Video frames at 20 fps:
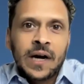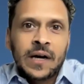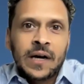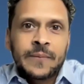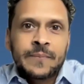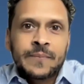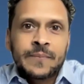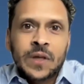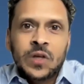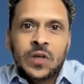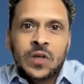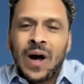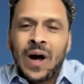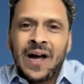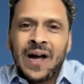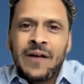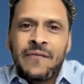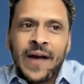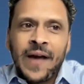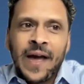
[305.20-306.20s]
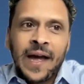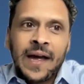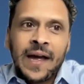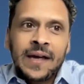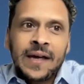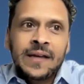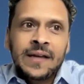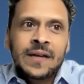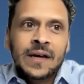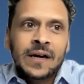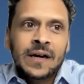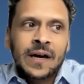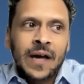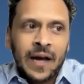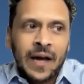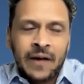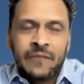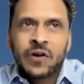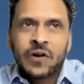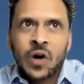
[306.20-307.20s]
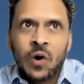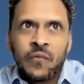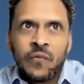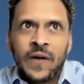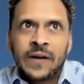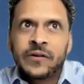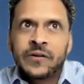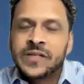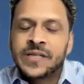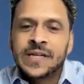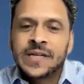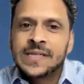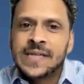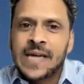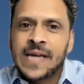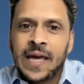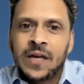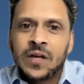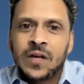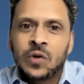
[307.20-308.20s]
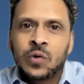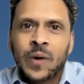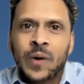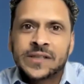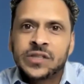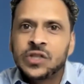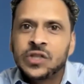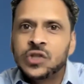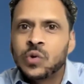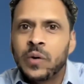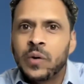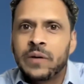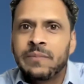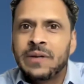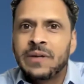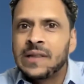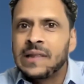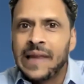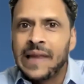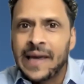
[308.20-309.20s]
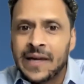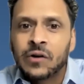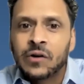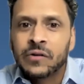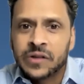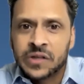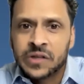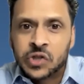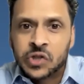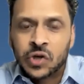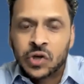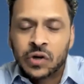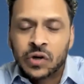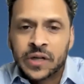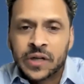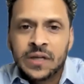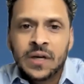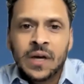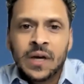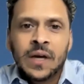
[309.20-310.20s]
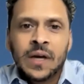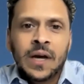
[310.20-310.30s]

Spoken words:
I have a co-founder today who actually joined me later in the journey.